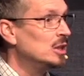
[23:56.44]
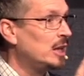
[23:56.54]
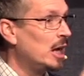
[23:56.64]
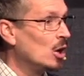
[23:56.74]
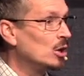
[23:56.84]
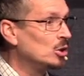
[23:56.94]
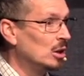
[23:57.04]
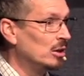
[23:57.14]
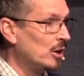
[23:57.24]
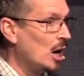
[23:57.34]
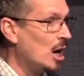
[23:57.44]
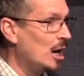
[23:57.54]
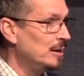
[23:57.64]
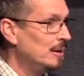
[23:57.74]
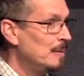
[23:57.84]
to the character of
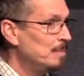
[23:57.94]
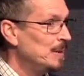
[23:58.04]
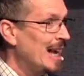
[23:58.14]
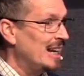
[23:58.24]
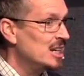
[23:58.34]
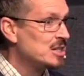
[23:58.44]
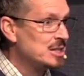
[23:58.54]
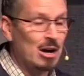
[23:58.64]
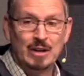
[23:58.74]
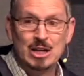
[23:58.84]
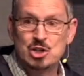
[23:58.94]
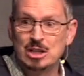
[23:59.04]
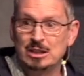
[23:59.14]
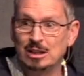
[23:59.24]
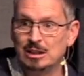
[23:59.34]
God and his
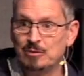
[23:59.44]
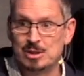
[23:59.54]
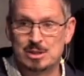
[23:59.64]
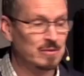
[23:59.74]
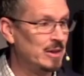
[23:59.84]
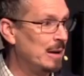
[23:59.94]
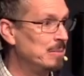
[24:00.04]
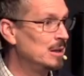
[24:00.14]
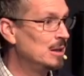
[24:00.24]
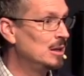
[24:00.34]
salvation and deliverance of them.